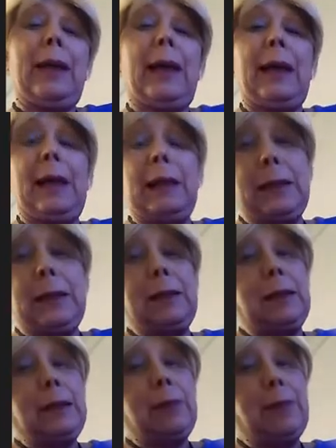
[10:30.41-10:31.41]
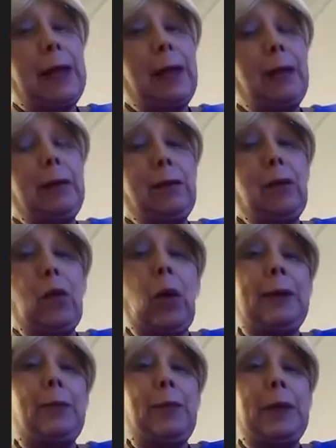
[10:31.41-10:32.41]
Allie does make
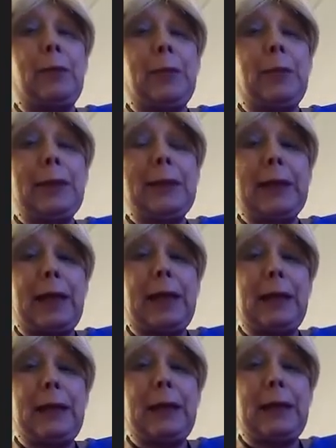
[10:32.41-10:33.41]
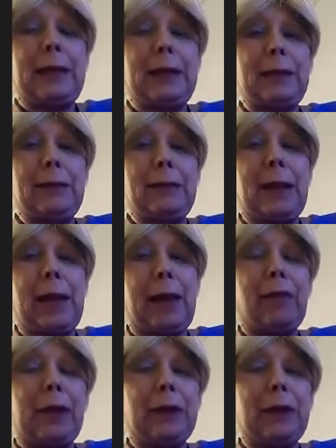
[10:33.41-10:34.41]
quite a big mistake in
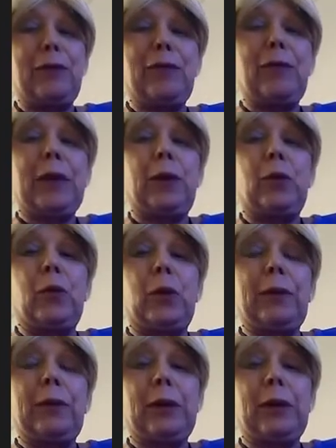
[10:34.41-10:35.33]
having an affair with